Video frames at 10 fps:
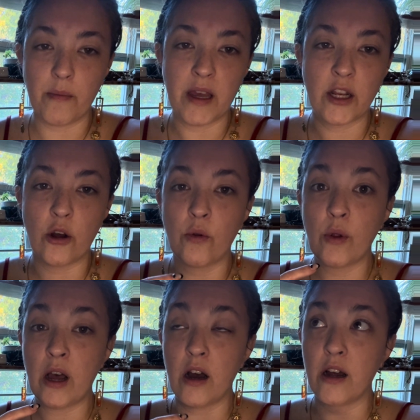
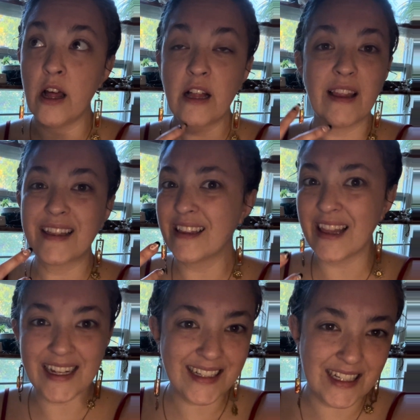like the
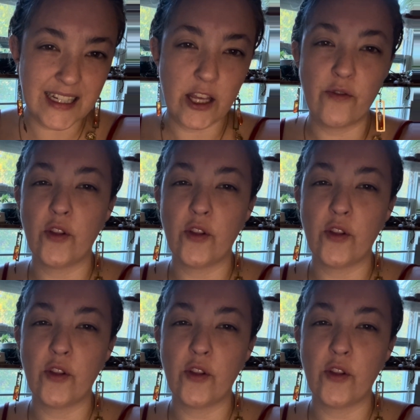lessons that you've